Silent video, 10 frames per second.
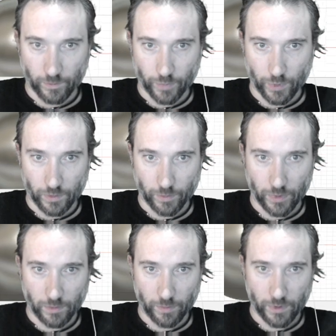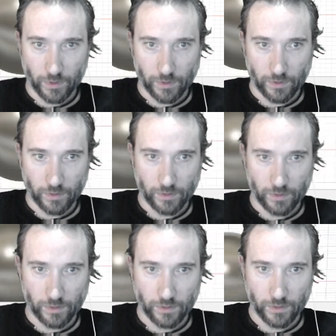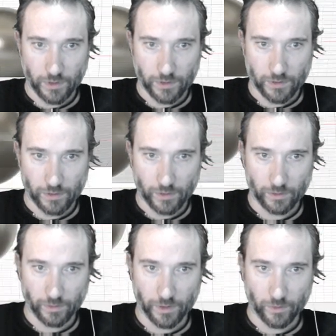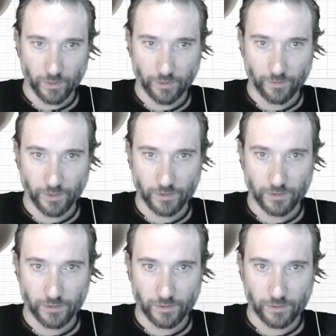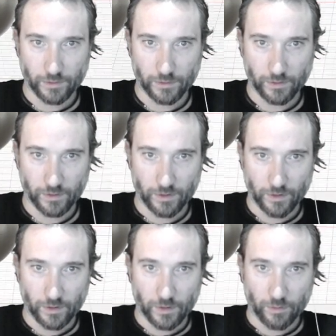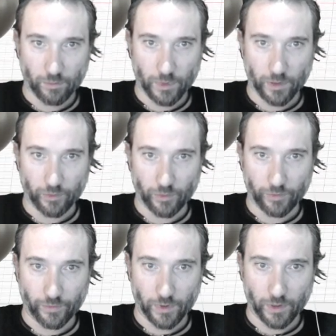Bum, bum, bum. That's, oh yeah, wow, that's miles off.